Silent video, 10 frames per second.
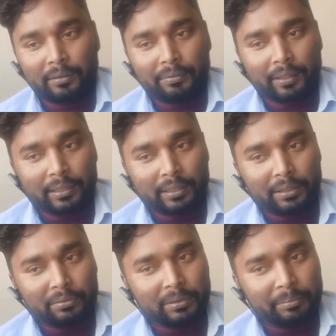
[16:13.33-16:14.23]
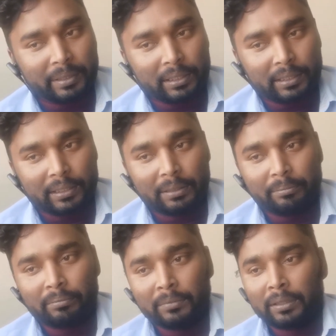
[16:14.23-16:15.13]
finally we met
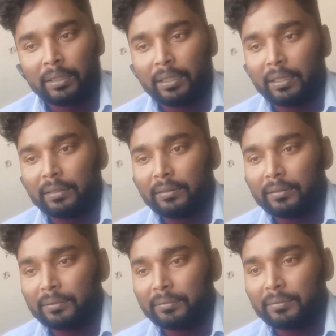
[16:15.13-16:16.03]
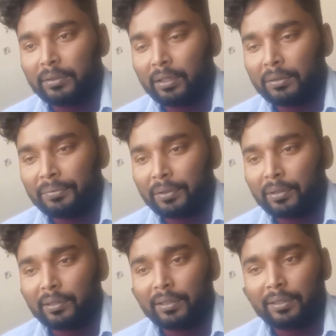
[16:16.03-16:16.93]
him, and not for
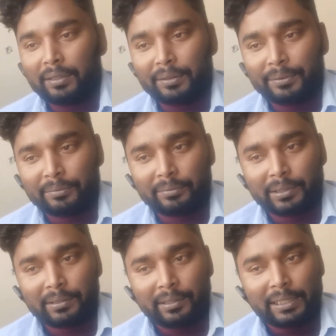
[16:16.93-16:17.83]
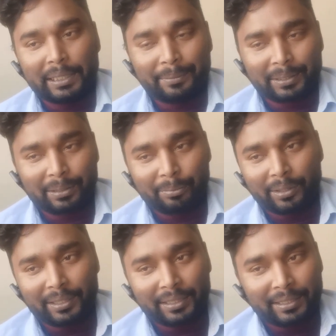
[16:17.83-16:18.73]
the to receiving the
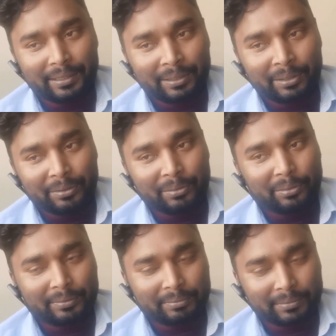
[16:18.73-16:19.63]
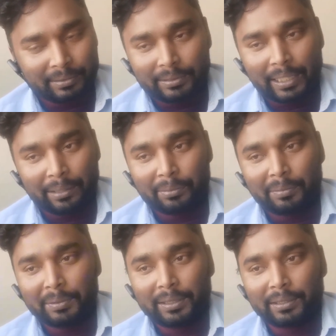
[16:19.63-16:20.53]
money that will
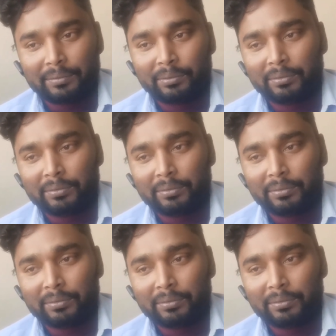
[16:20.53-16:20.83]
be